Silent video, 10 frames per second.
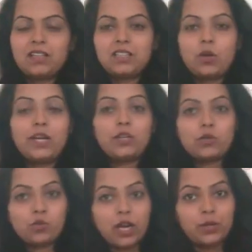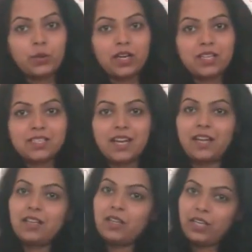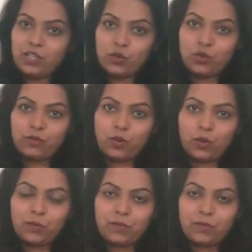Now let us try to understand nature of law.